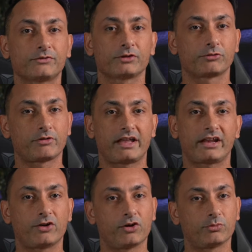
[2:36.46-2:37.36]
feel right
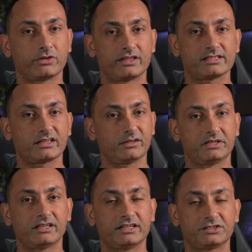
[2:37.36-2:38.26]
at home with this
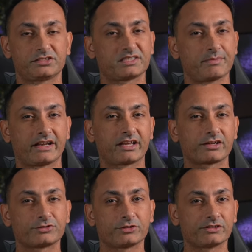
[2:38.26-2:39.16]
limited edition Spidey
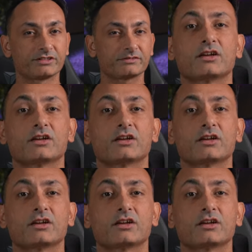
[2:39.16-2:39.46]
controller.